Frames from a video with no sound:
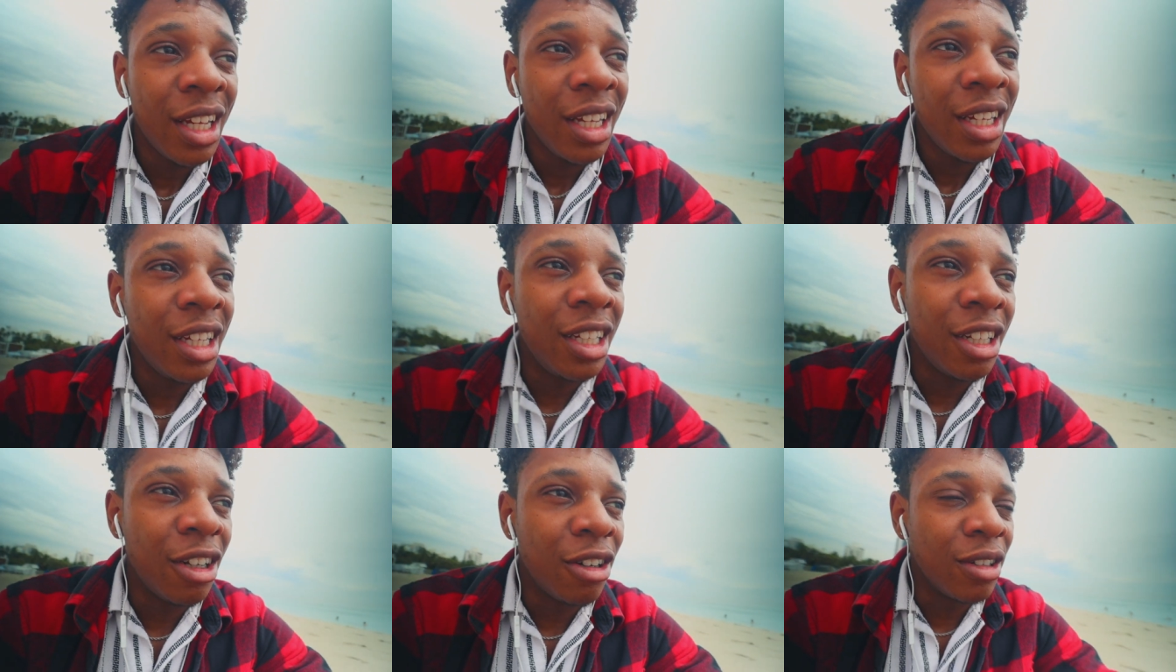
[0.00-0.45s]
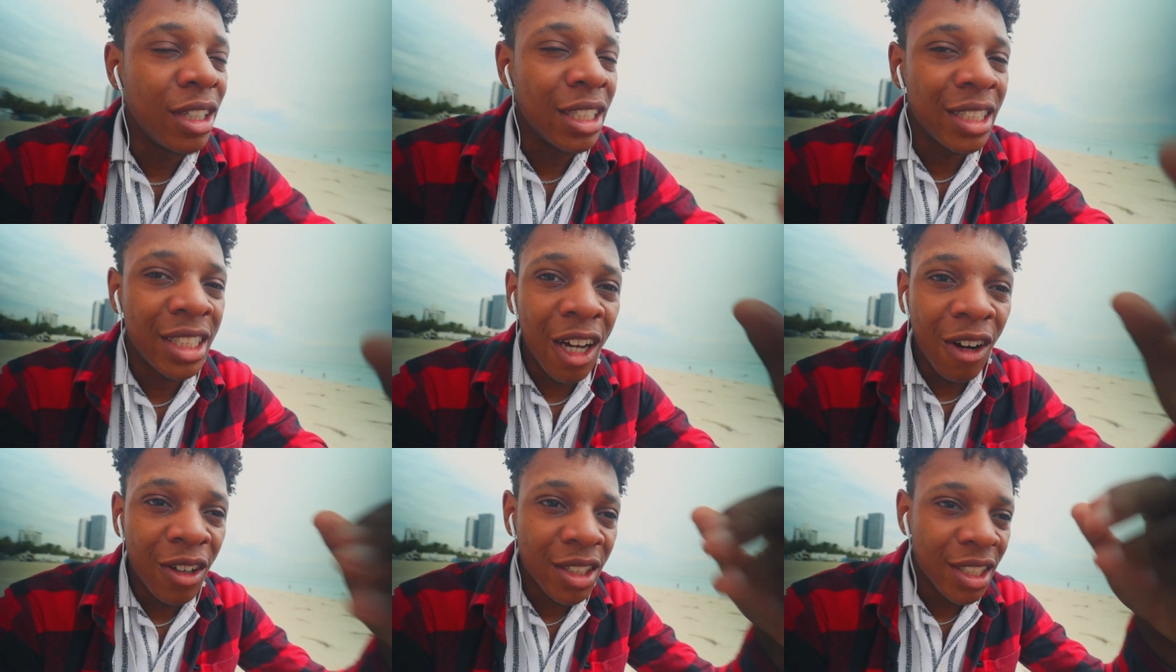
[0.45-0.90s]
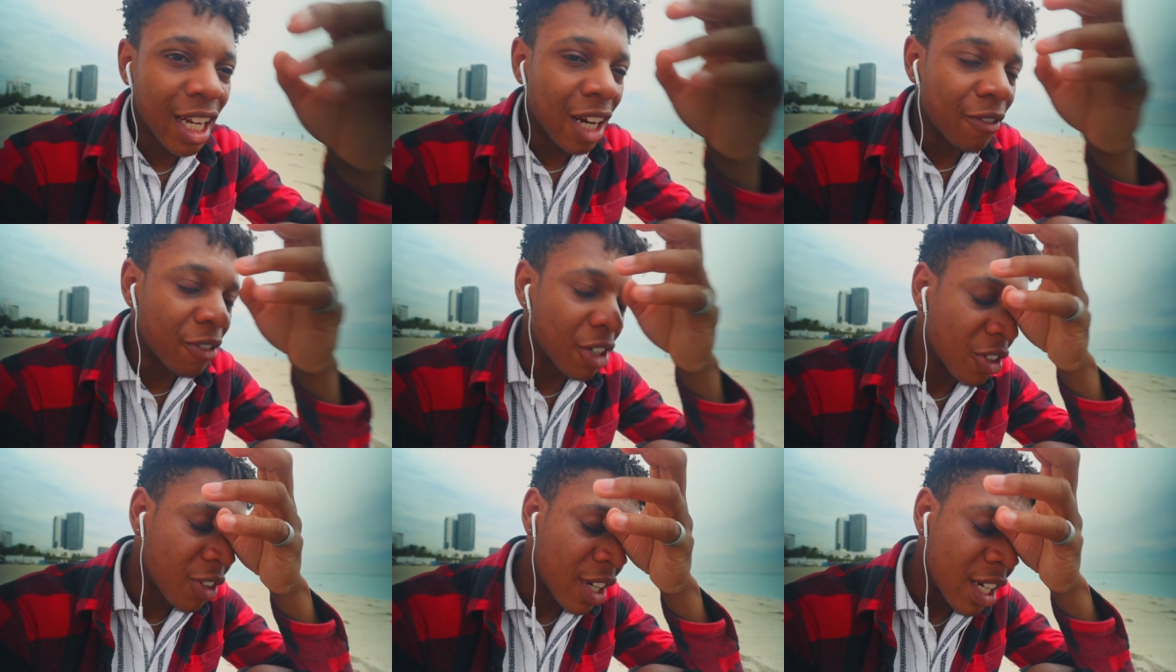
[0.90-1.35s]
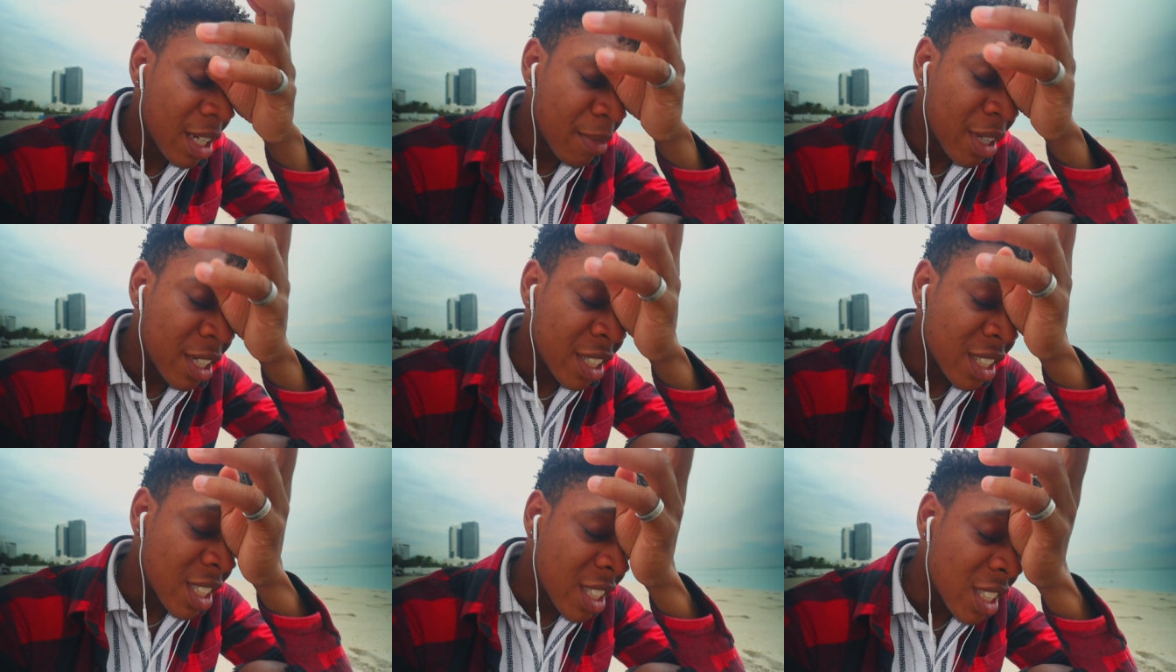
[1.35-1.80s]
you know, it sounds like I regretted
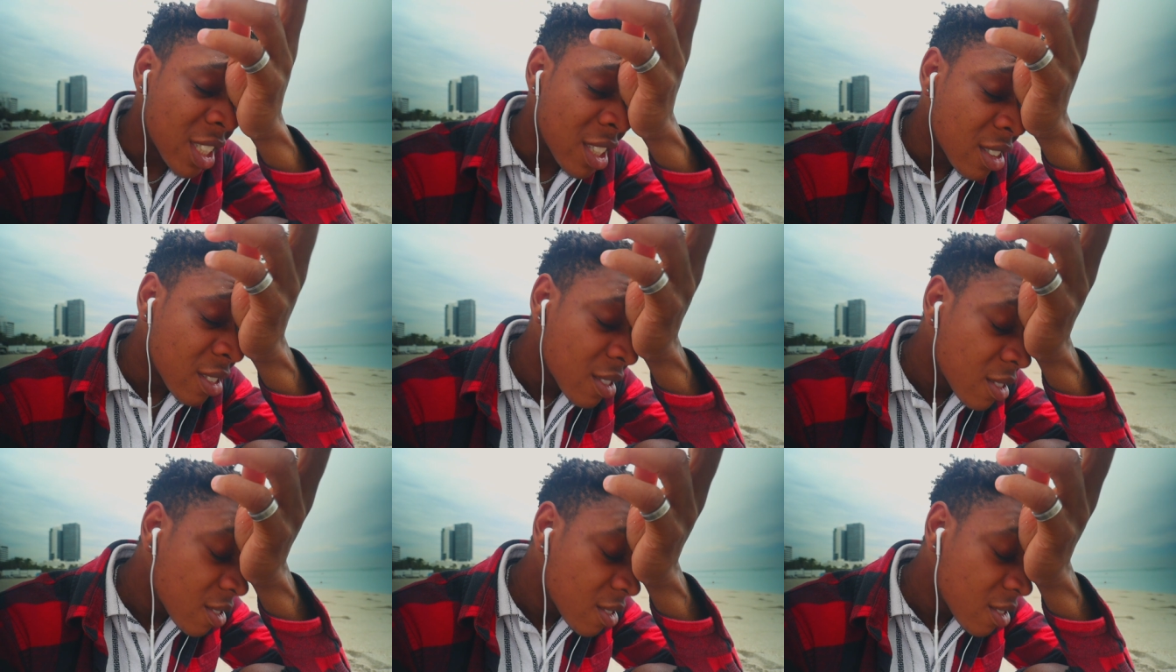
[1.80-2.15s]
my decision.